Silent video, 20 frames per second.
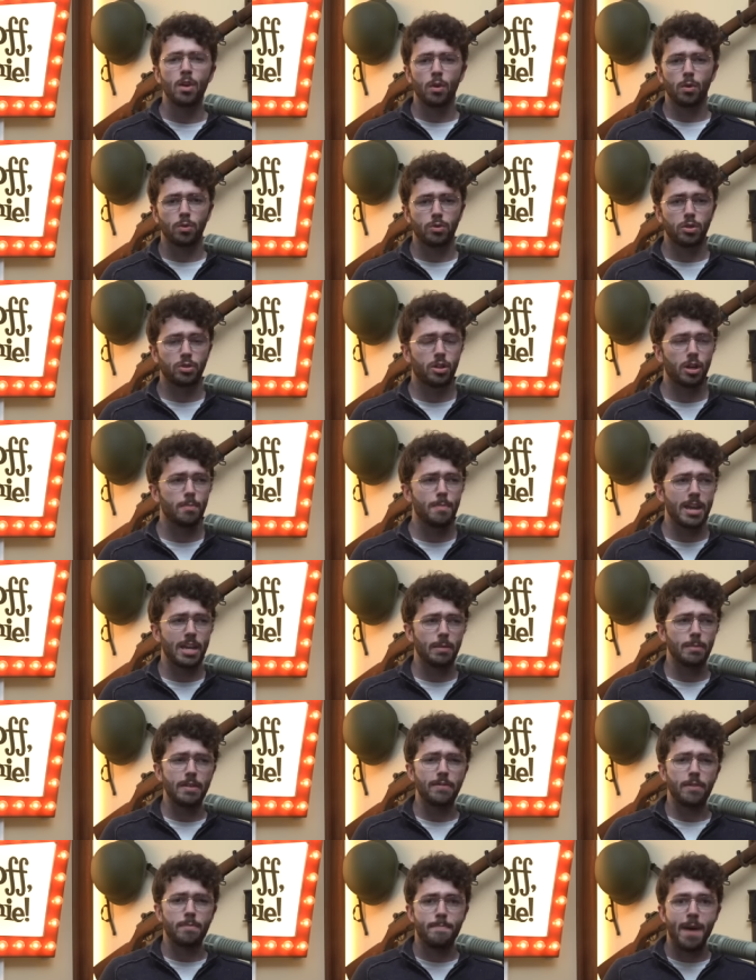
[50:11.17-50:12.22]
which is going to make him
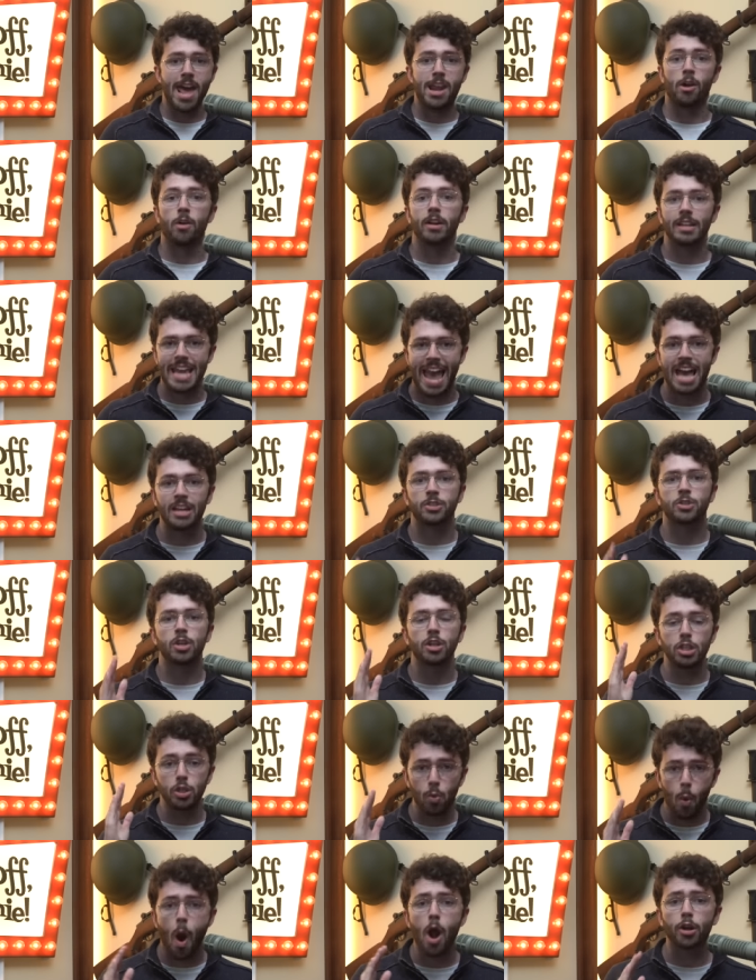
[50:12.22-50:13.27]
even better. Yes,
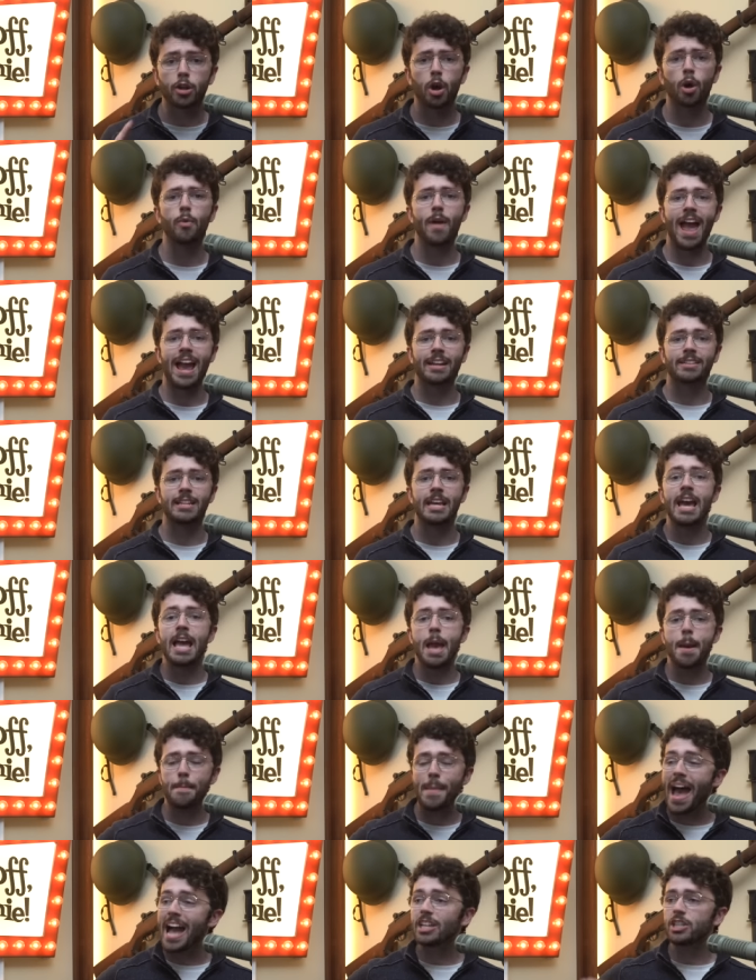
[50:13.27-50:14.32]
you are correct.
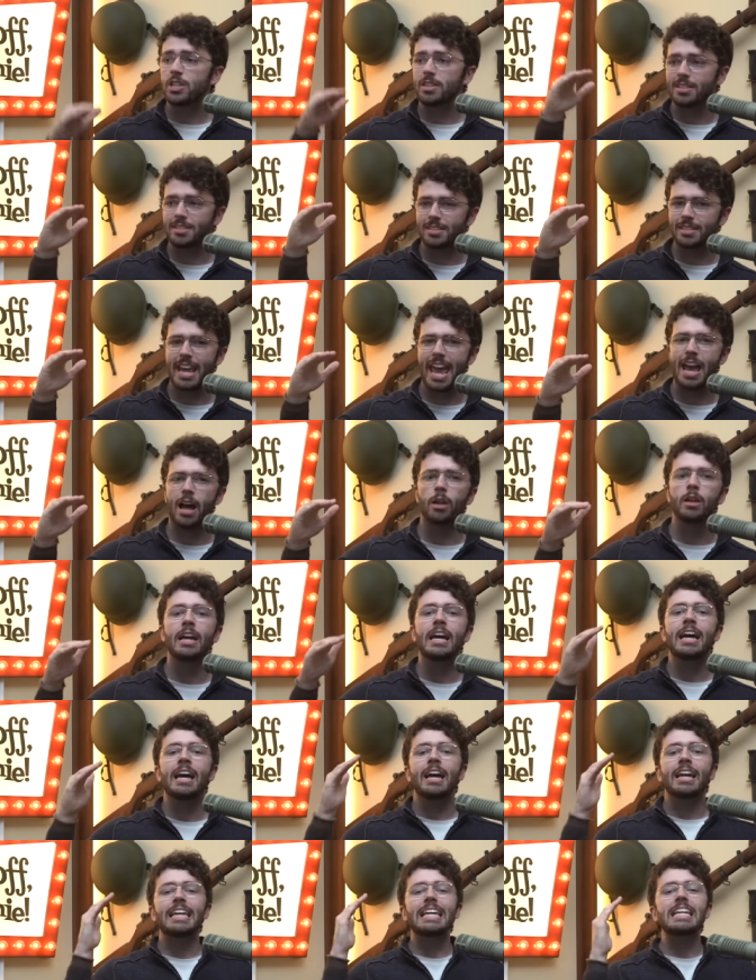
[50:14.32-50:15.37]
Imagine the scale.
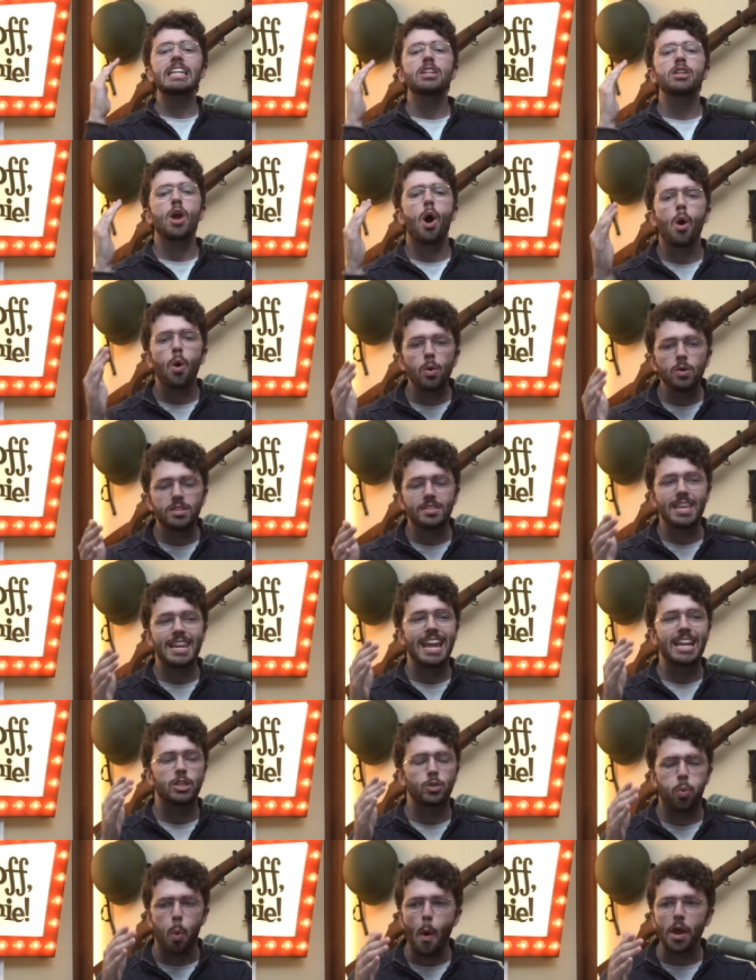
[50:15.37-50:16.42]
He knows that
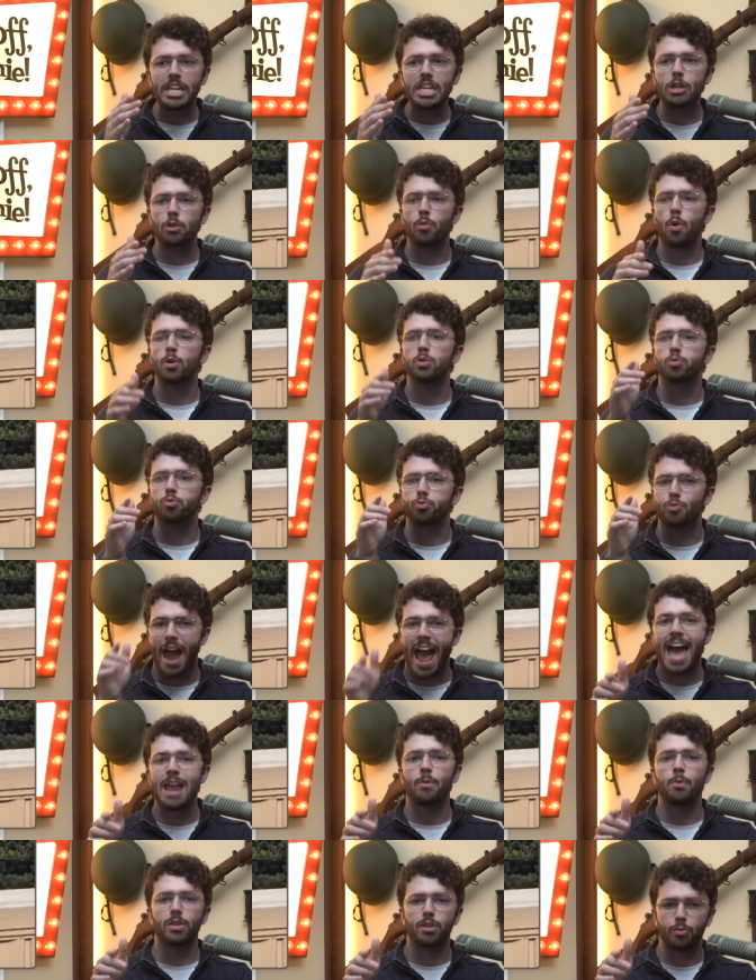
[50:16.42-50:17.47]
a 20 year old
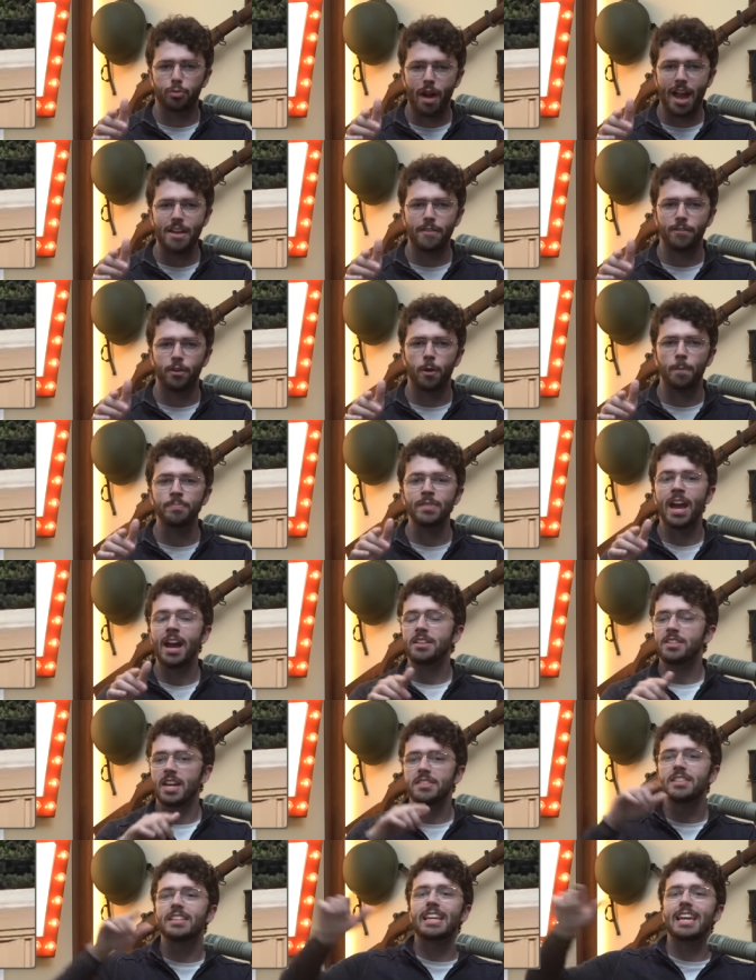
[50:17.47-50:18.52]
rat with a rifle
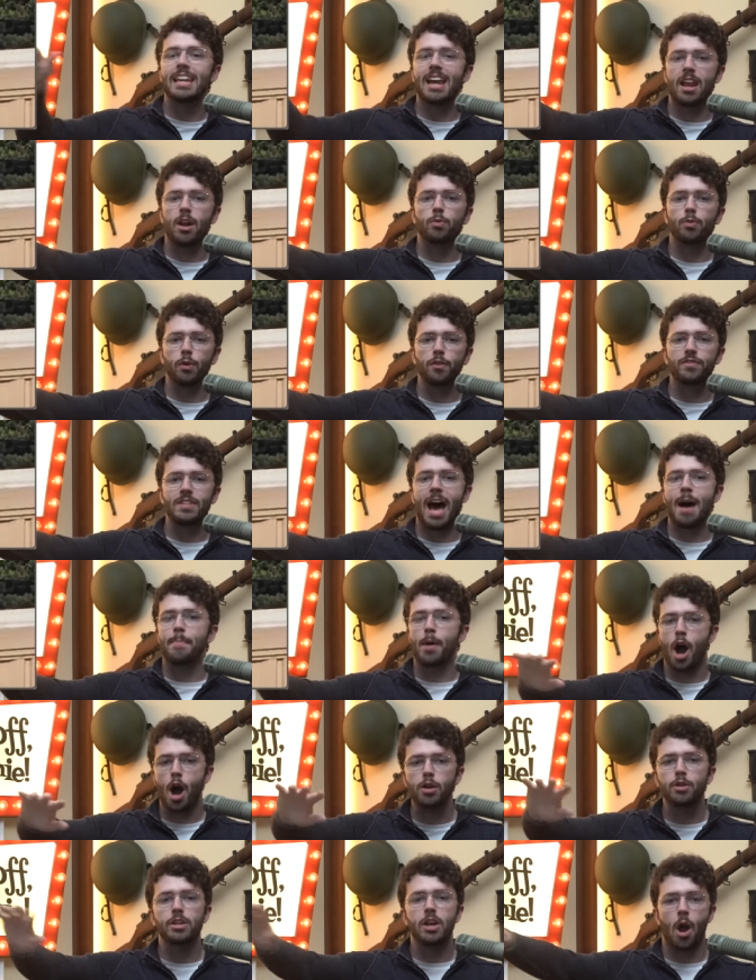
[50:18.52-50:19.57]
doesn't get on a rooftop
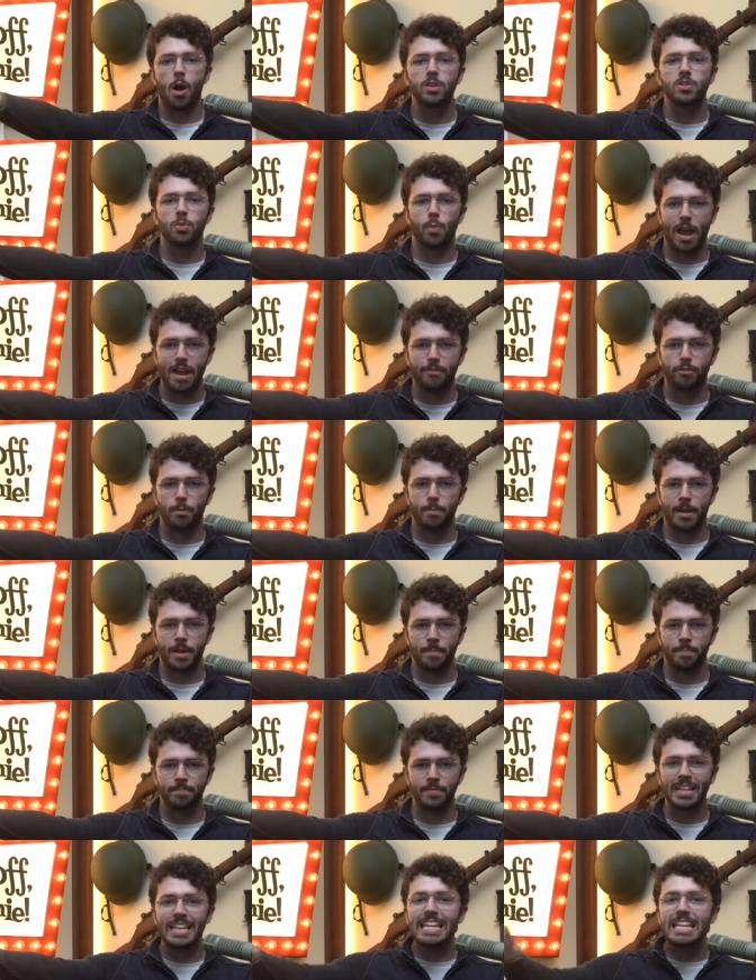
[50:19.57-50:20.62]
100 yards away from
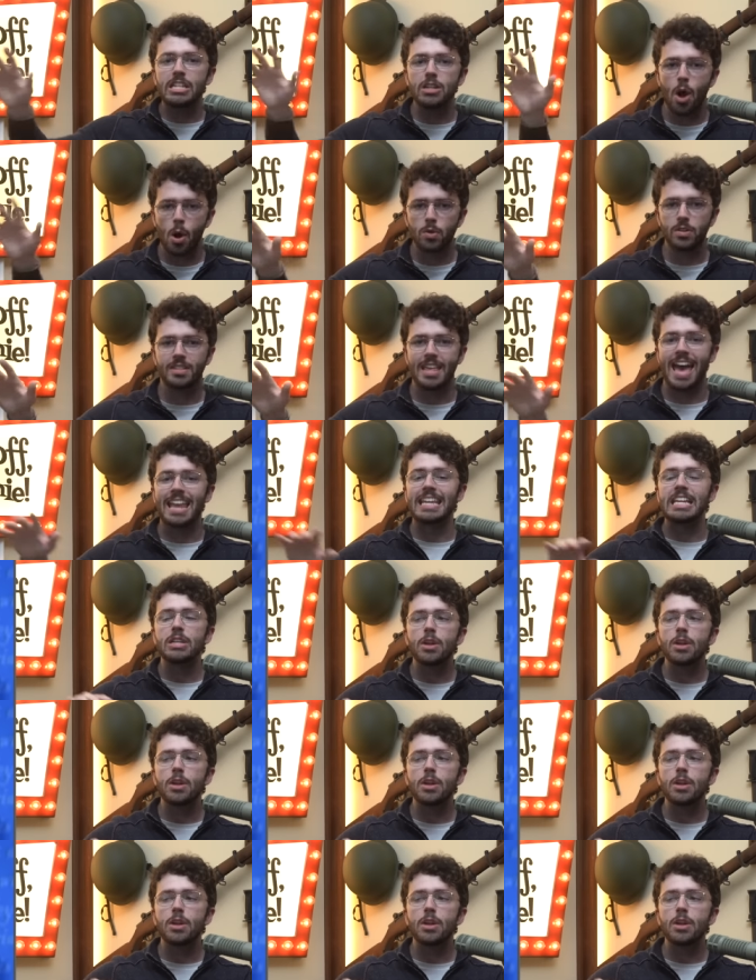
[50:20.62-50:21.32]
him. He knows that. He